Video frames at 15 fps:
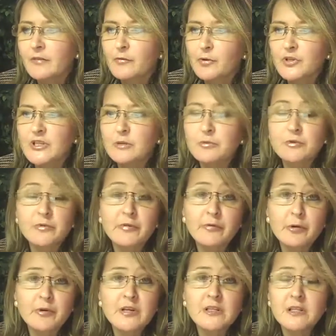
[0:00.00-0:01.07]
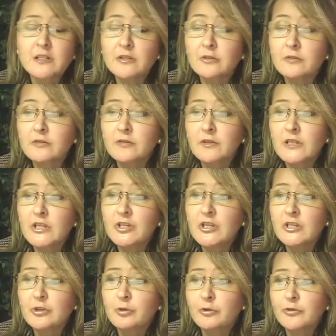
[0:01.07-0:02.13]
And of course he was referring to
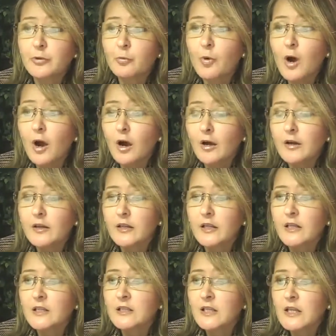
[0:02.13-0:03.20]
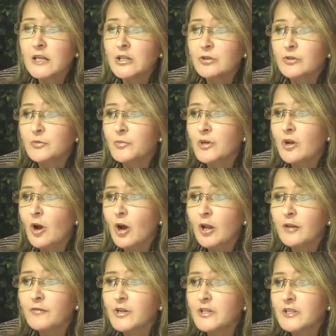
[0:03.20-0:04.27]
teaching Doodle to walk. He continues, "But
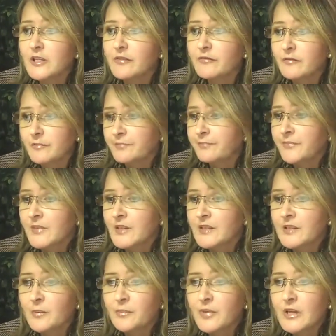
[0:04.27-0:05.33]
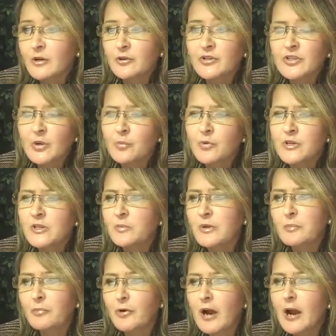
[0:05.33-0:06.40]
all of us have something or someone to
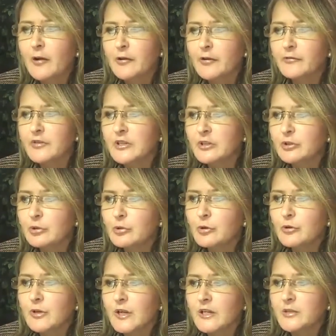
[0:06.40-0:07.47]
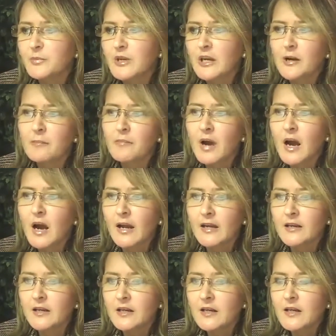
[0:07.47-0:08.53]
be proud of, and Doodle has become
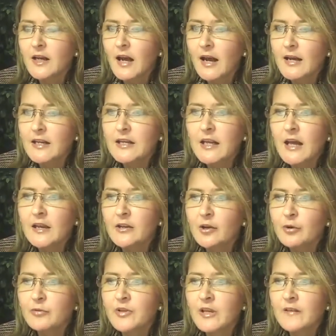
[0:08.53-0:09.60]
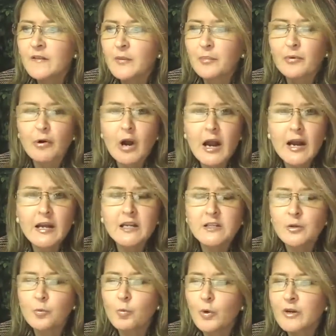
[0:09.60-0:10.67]
mine. I did not know then that pride
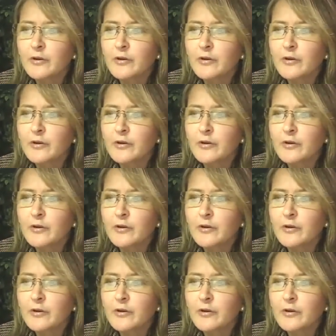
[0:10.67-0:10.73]
is a